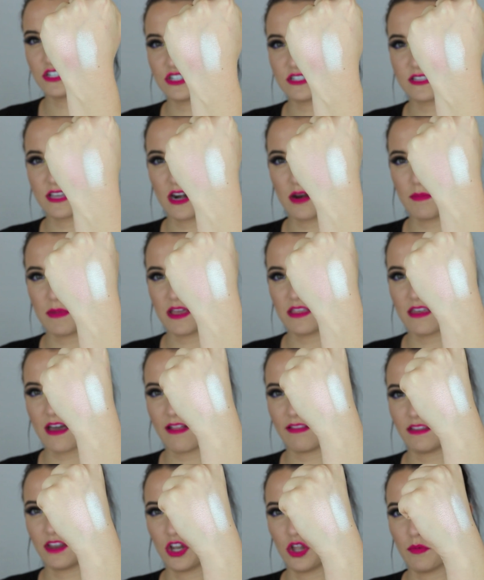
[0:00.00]
just going to be
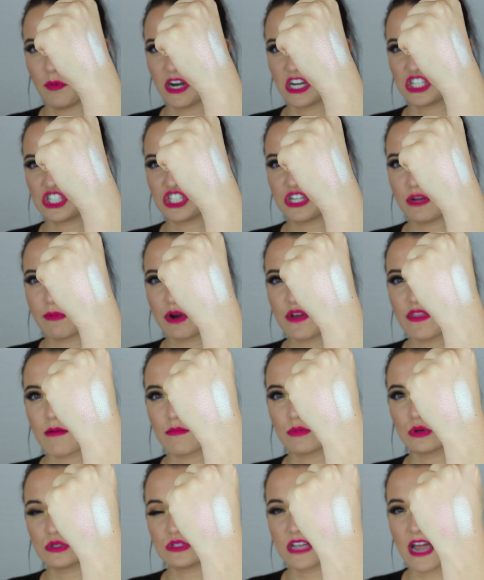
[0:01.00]
that little bit of shimmer that
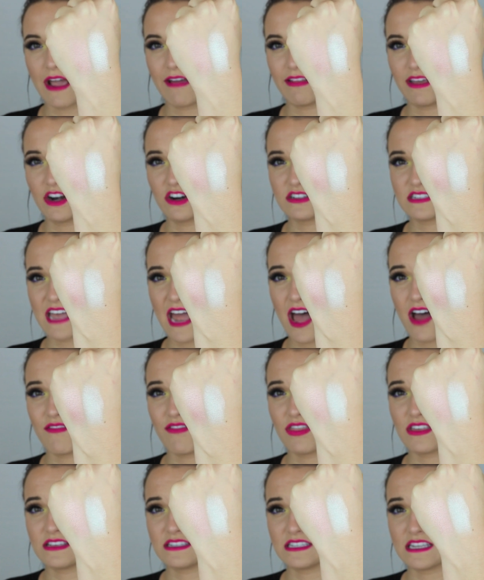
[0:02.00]
most highlighters have.
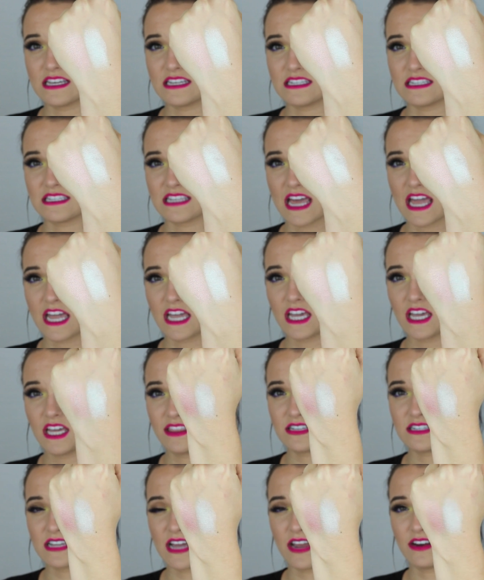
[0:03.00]
This is, like
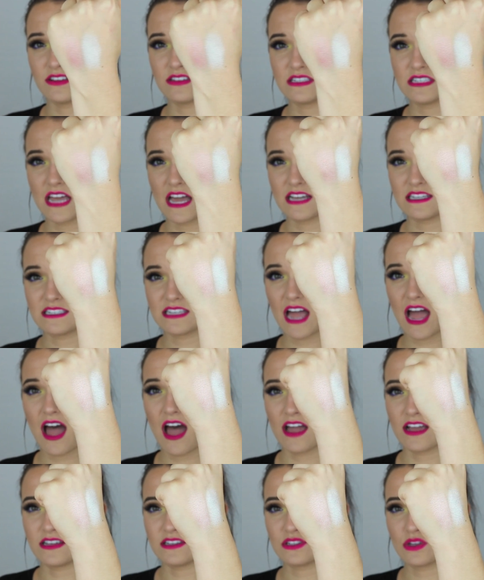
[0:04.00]
the title says,
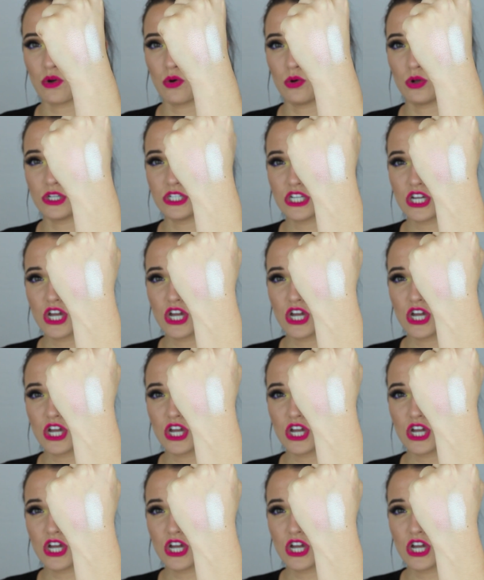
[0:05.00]
Ice Cold.